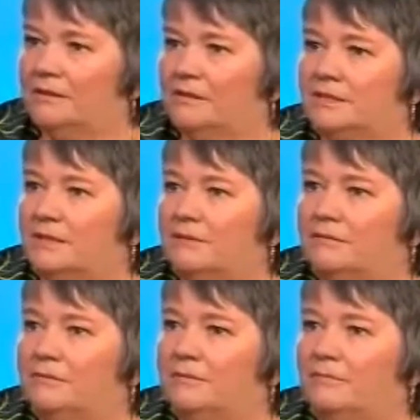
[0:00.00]

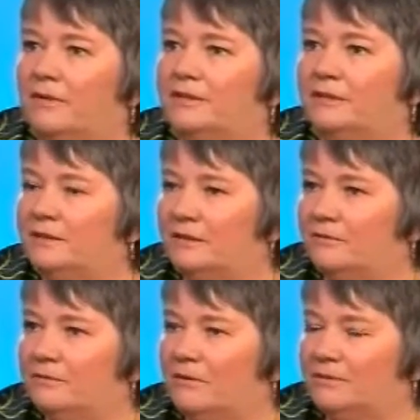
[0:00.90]
So I didn't
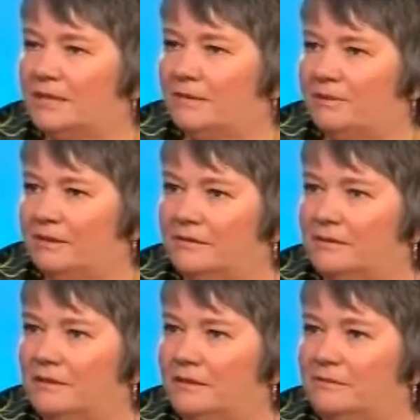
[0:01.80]
know what was happening at the
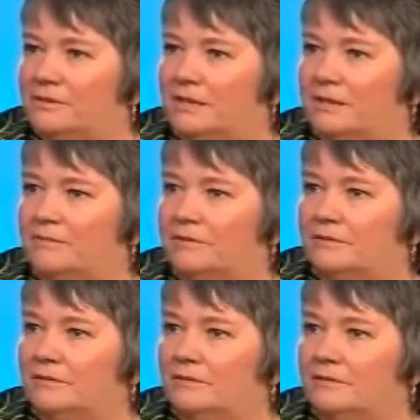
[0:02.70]
time. I was kept
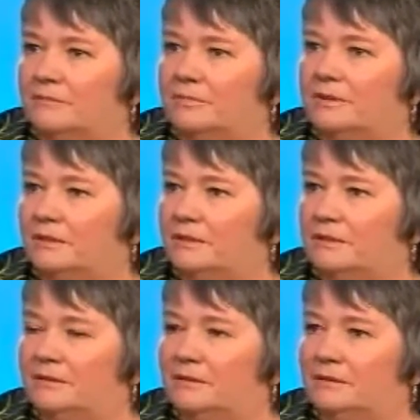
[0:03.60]

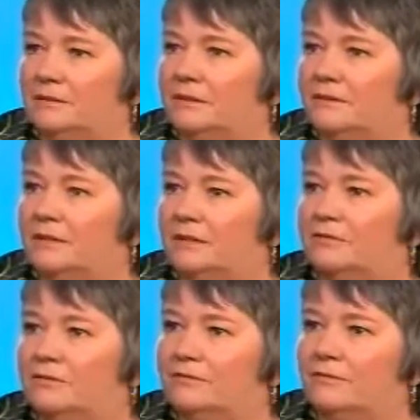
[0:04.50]
completely,
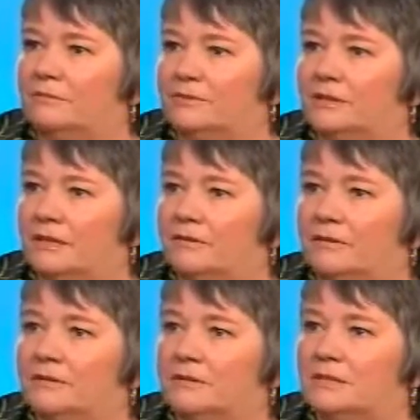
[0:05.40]
ignorant of what was
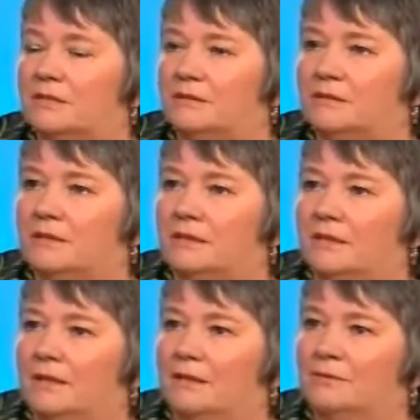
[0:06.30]
going on. So
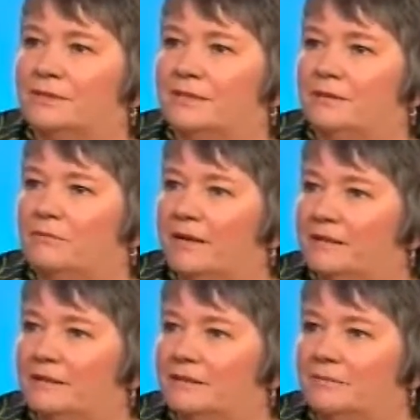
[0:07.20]
I was there
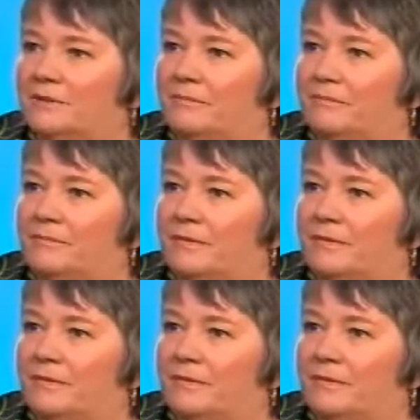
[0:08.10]
waiting to be